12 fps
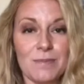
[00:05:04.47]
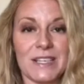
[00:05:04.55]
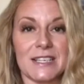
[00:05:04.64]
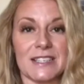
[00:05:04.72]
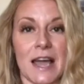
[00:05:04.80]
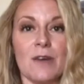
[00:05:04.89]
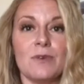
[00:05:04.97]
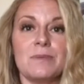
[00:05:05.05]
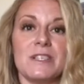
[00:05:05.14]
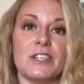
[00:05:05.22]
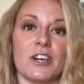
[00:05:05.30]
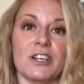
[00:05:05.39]
because I would
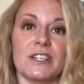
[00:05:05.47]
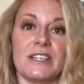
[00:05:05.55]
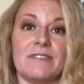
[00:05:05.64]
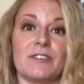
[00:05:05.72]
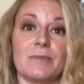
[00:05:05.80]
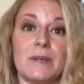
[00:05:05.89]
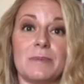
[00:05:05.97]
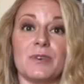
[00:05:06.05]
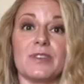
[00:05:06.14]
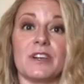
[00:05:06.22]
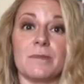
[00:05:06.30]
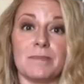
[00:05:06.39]
be targeting for people
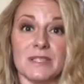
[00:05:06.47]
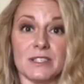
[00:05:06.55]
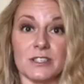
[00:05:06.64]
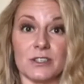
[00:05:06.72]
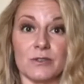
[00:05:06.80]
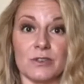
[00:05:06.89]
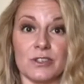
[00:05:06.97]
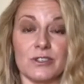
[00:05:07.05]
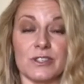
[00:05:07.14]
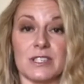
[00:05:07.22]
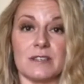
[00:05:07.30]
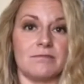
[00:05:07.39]
that are business
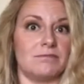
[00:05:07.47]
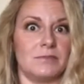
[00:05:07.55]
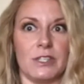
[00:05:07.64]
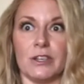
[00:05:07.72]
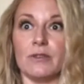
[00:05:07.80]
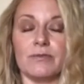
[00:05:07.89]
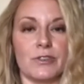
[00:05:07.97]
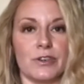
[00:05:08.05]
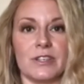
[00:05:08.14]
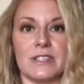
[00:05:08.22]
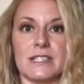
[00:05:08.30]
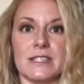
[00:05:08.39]
owners,
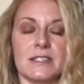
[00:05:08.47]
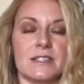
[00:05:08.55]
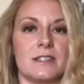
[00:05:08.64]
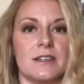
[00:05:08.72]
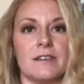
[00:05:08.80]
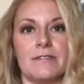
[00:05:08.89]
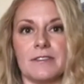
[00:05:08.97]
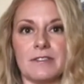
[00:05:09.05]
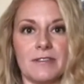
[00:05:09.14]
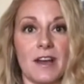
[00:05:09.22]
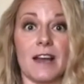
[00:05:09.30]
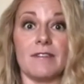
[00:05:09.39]
36 to
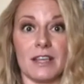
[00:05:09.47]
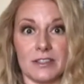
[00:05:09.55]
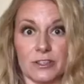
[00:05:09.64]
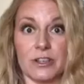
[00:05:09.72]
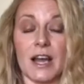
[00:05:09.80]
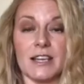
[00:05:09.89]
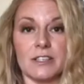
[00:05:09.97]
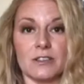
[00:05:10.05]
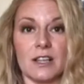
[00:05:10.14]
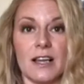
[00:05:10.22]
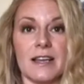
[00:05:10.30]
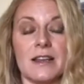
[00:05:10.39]
55, like their ideal
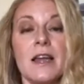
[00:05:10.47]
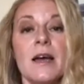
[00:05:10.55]
client.